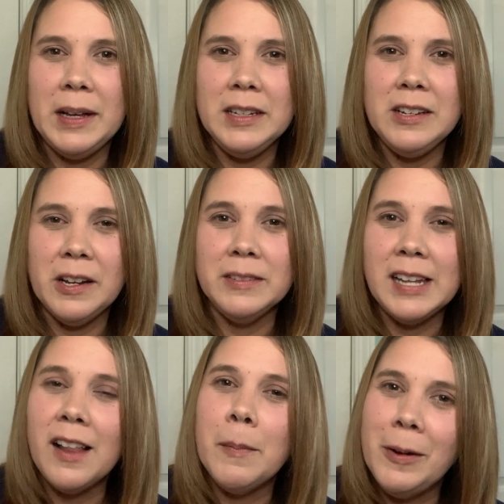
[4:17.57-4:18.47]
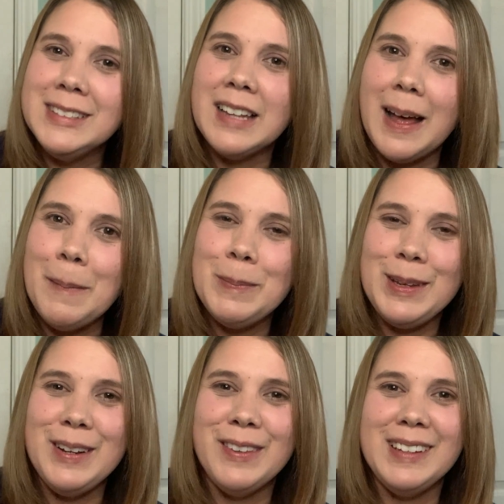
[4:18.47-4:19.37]
but, you know, tell them what's up,
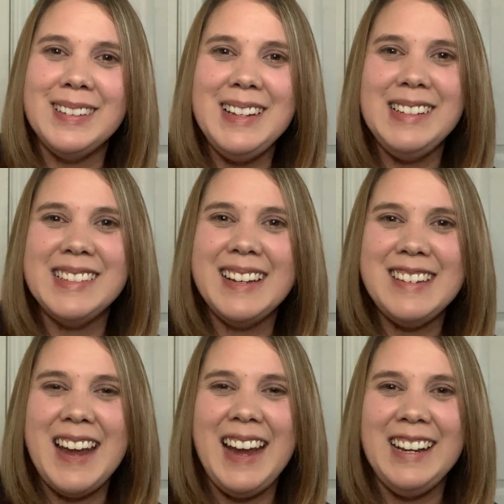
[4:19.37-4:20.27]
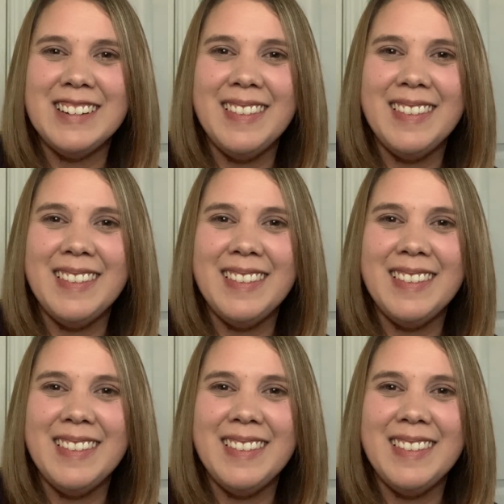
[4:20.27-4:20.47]
you know, this needs to change,